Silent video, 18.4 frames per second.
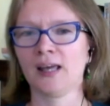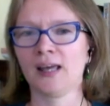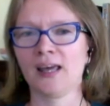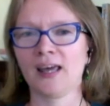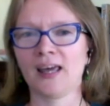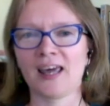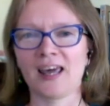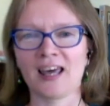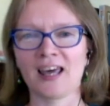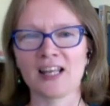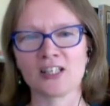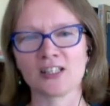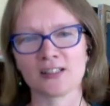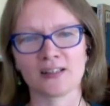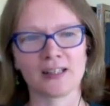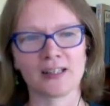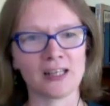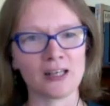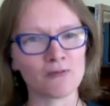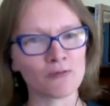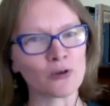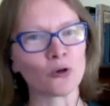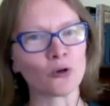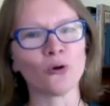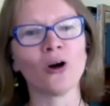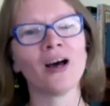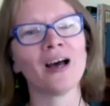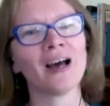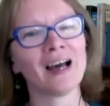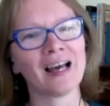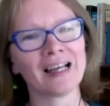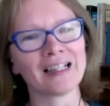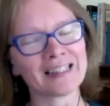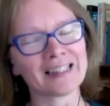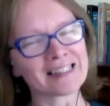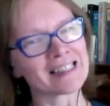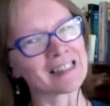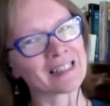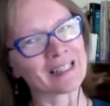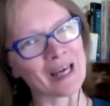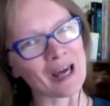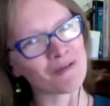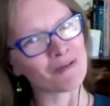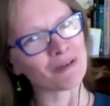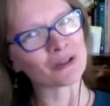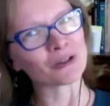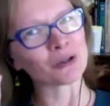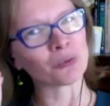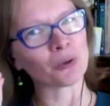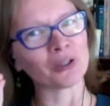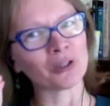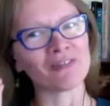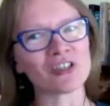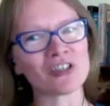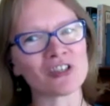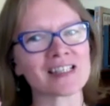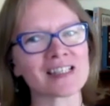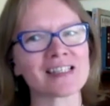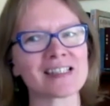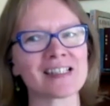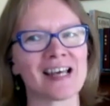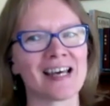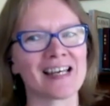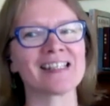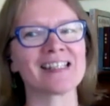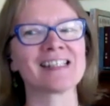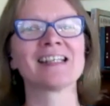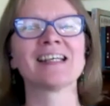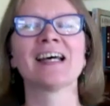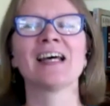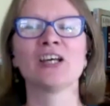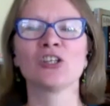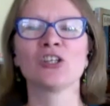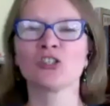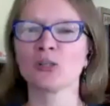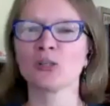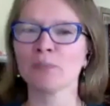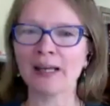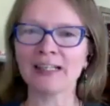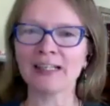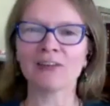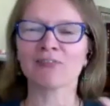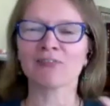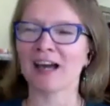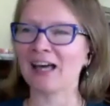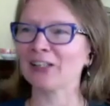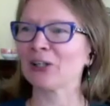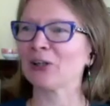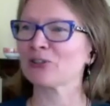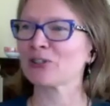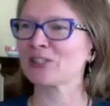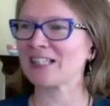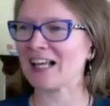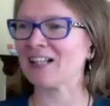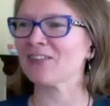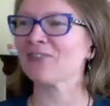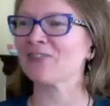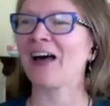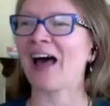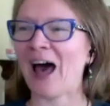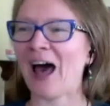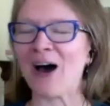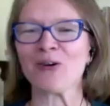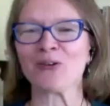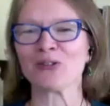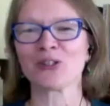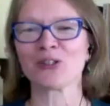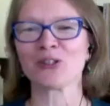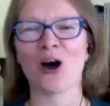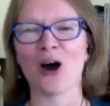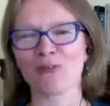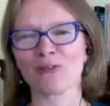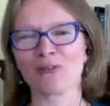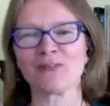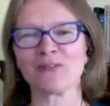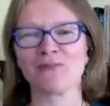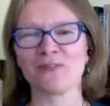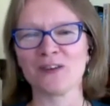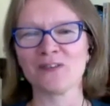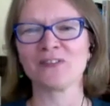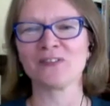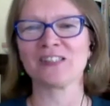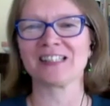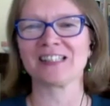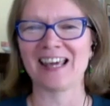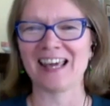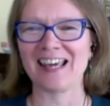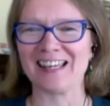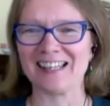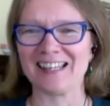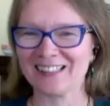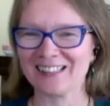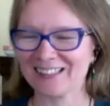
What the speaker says: And if you listen carefully to what I've just said, she might have cut herself out of a 50K